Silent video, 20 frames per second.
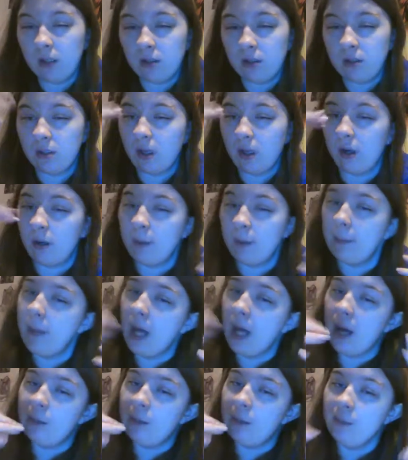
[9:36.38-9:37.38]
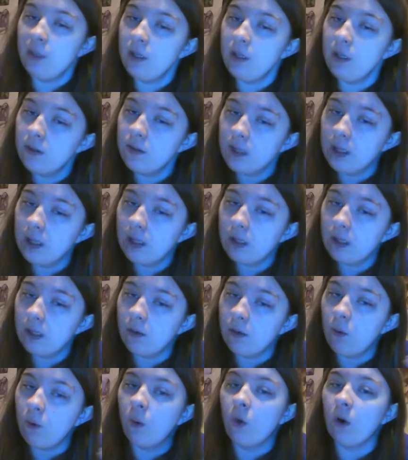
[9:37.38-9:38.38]
talk about music
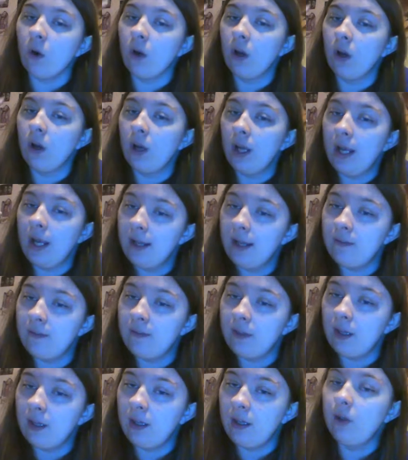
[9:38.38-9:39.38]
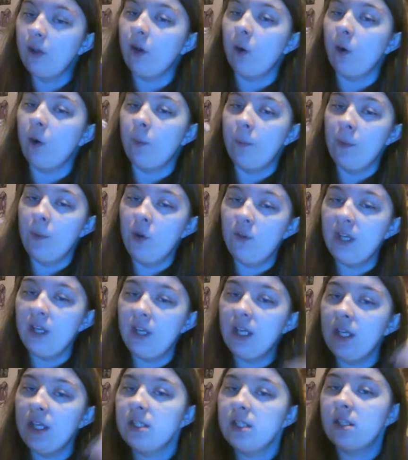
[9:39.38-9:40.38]
or anything, you know,
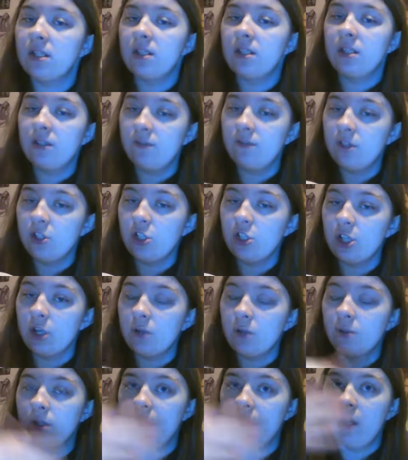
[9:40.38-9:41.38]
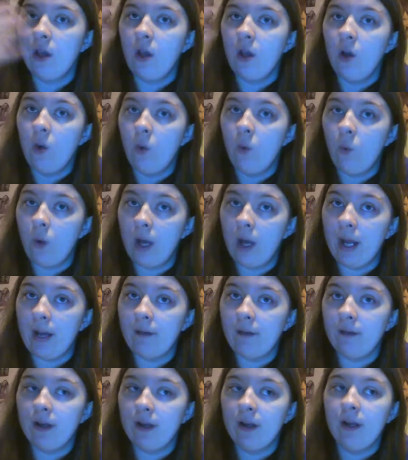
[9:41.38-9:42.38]
movies, TV shows,
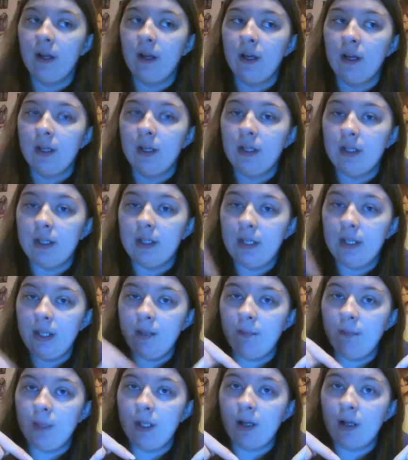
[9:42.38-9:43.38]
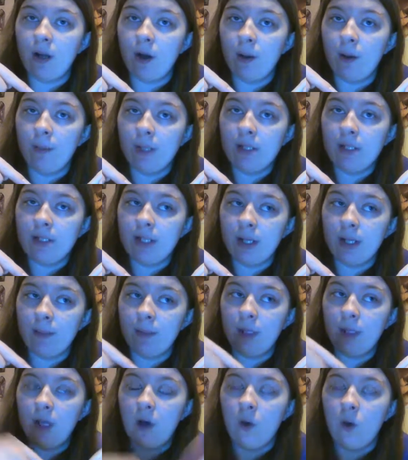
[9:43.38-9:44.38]
whatever, leave me a comment down
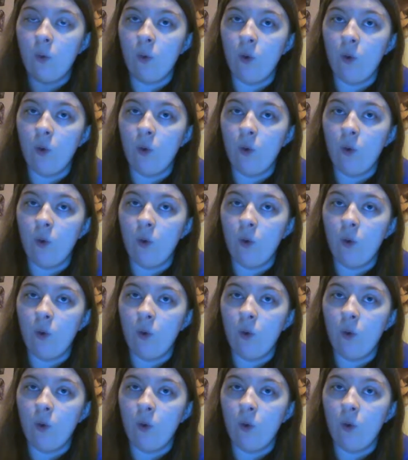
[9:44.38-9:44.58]
below.